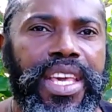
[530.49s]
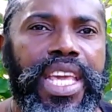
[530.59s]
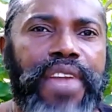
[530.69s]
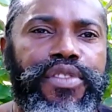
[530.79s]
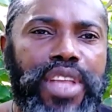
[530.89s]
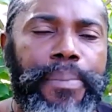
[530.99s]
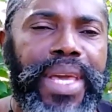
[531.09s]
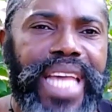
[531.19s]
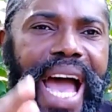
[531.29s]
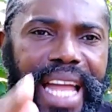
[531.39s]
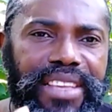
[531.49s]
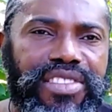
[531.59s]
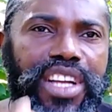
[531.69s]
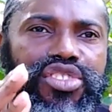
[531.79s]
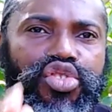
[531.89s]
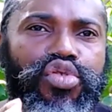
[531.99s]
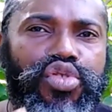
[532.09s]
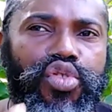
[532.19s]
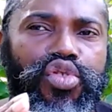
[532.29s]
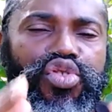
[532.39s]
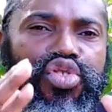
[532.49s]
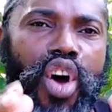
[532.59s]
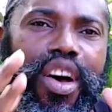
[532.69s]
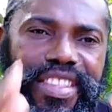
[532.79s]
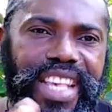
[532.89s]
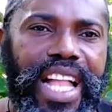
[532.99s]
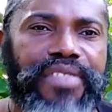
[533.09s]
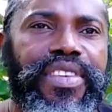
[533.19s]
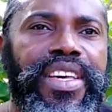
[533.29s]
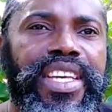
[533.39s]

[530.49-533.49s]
If you're not being honest and true to yourself,